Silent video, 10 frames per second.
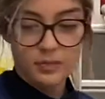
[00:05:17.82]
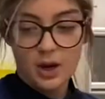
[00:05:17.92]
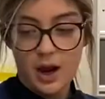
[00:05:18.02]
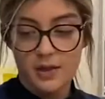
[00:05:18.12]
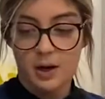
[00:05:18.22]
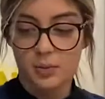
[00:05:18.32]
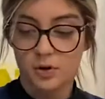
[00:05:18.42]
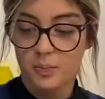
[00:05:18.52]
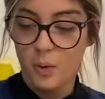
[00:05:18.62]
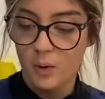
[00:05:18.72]
And then I'm
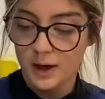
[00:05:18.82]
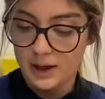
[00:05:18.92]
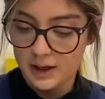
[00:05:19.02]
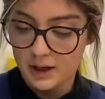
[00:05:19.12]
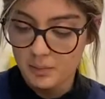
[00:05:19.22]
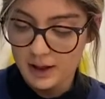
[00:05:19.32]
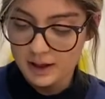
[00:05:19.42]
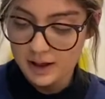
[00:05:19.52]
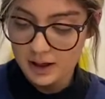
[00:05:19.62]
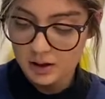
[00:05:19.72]
going to pour it in my
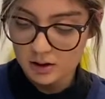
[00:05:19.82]
kit.